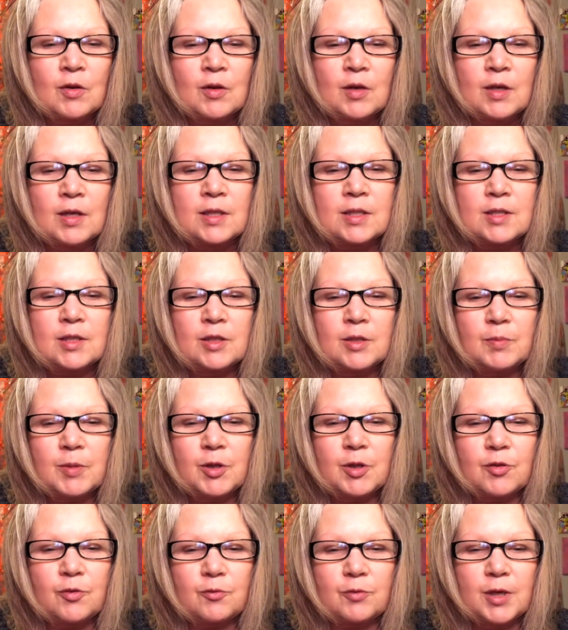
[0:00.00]
it's going to be
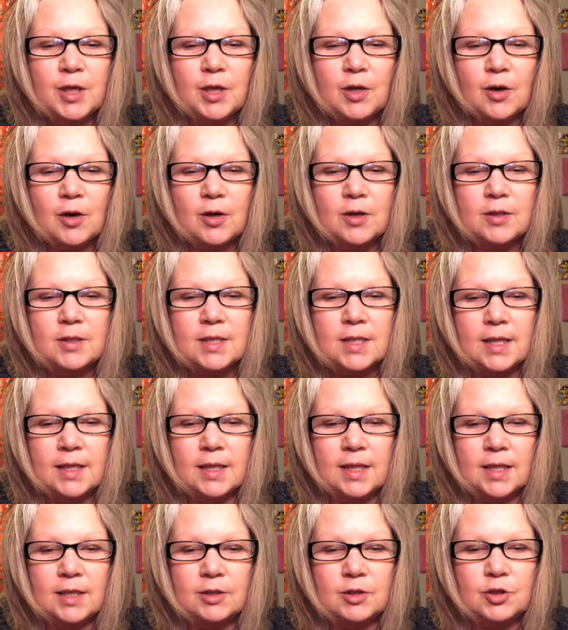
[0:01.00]
3 cards and
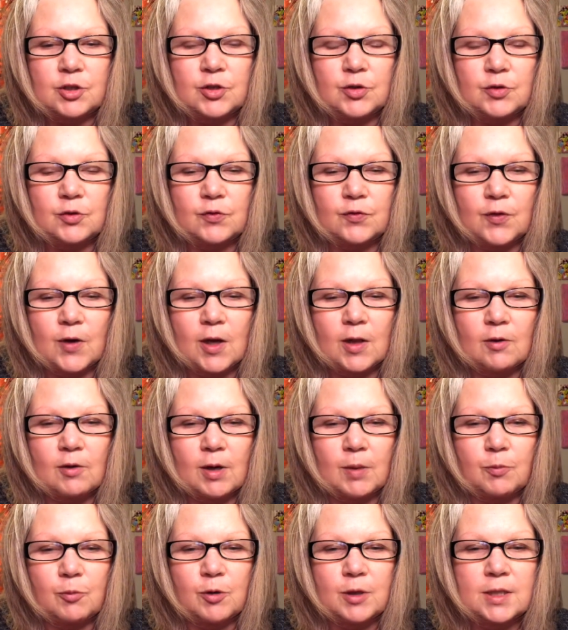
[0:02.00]
then 2
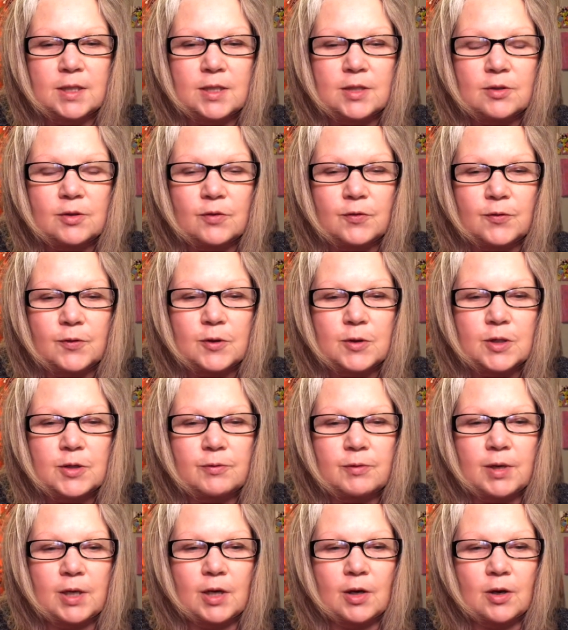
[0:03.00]
follow-up ones. So the first
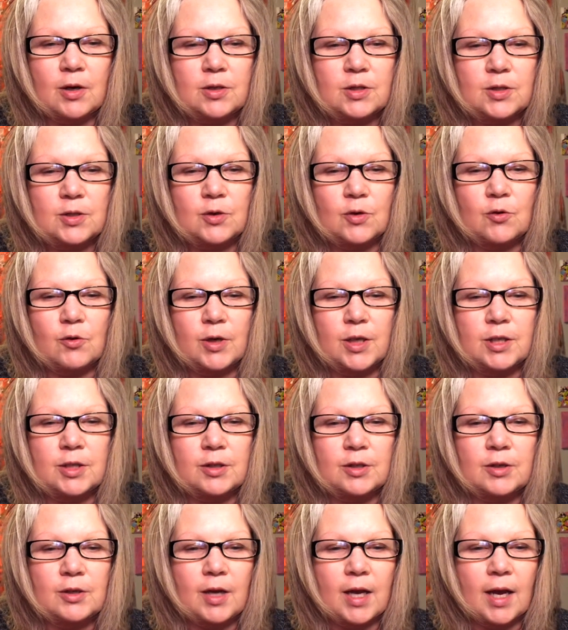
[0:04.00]
3 cards are going to
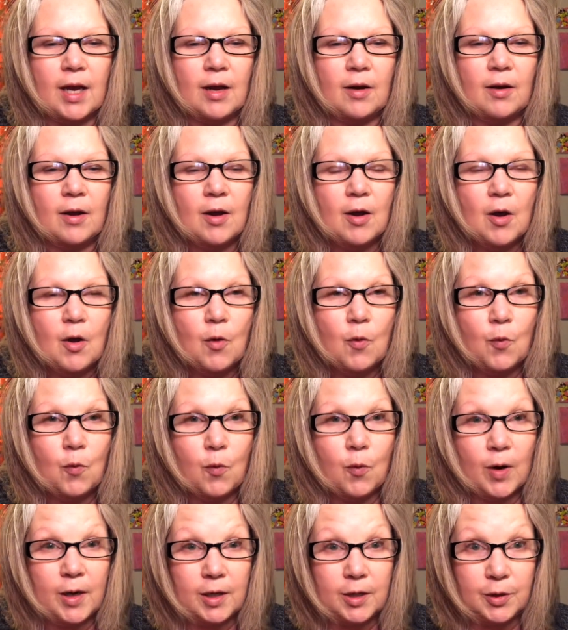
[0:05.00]
look at
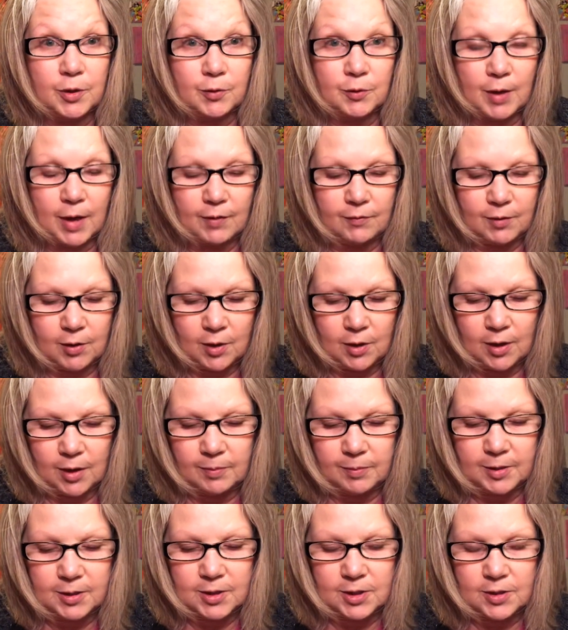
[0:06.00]
what you have
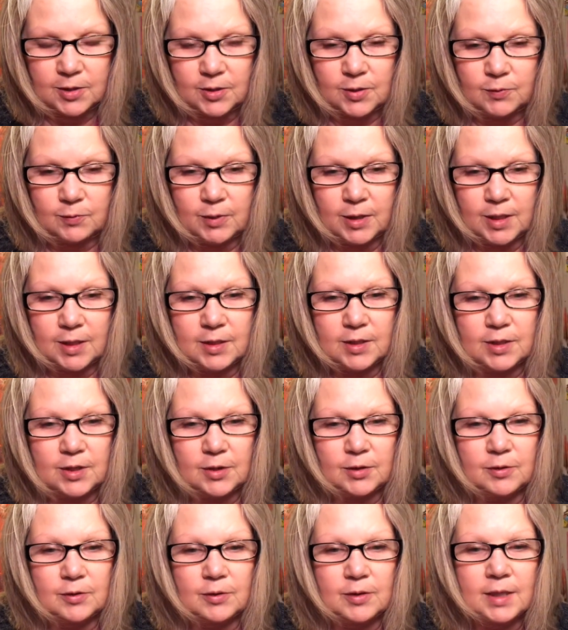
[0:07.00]
accomplished this week.
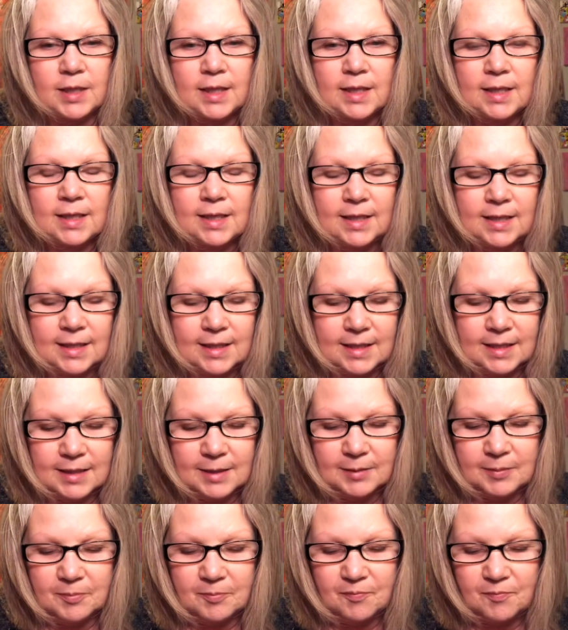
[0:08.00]
So
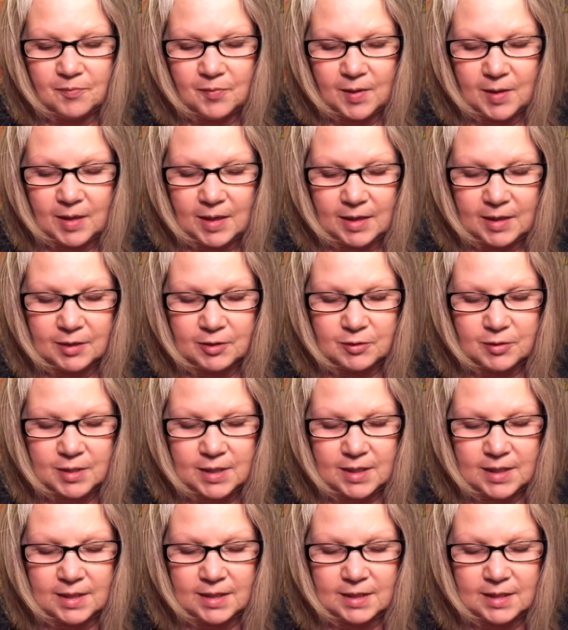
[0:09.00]

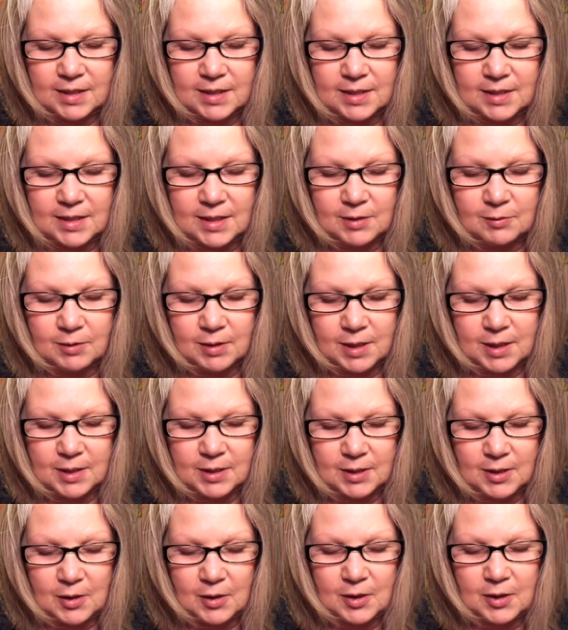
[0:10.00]
interested to see what these
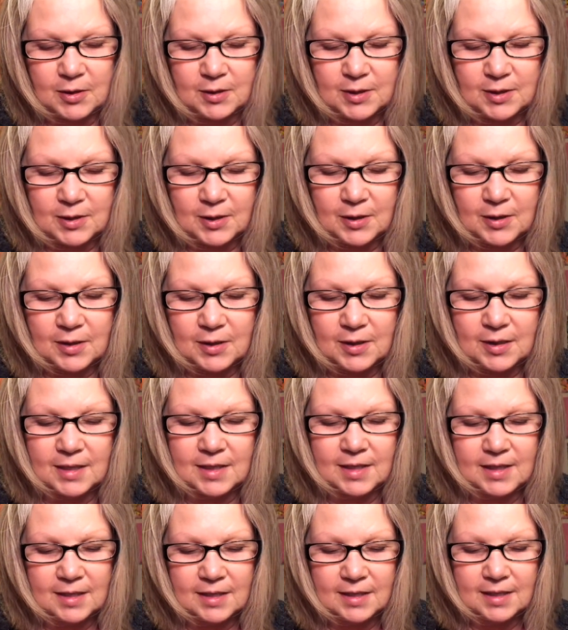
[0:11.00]
cards are.
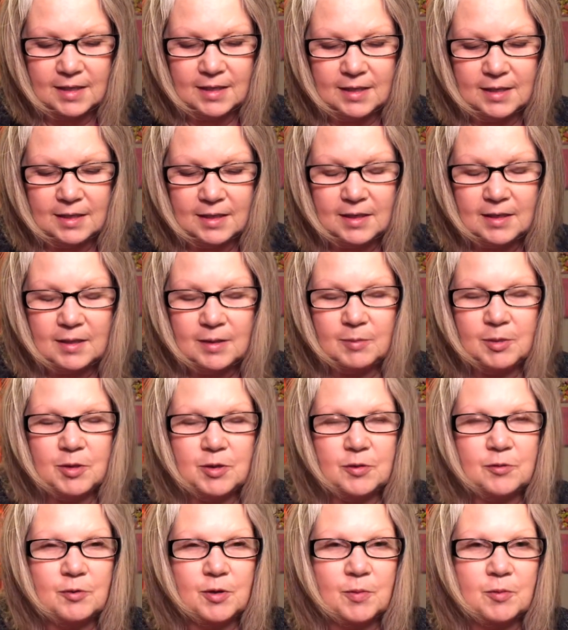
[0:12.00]
Let me
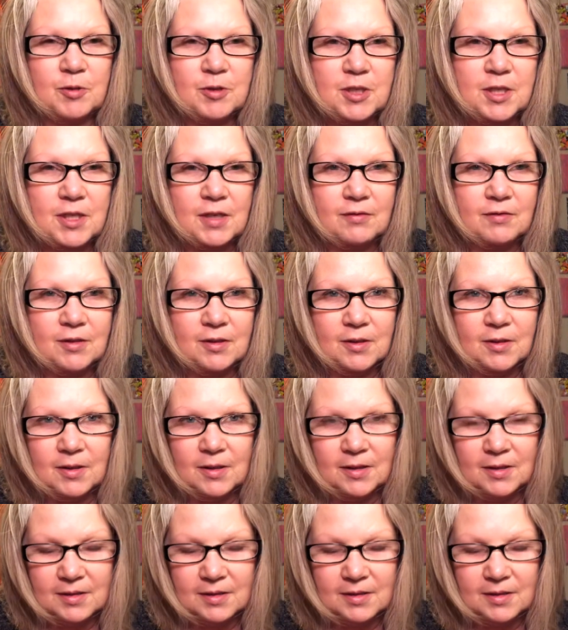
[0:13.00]
do one more shuffle.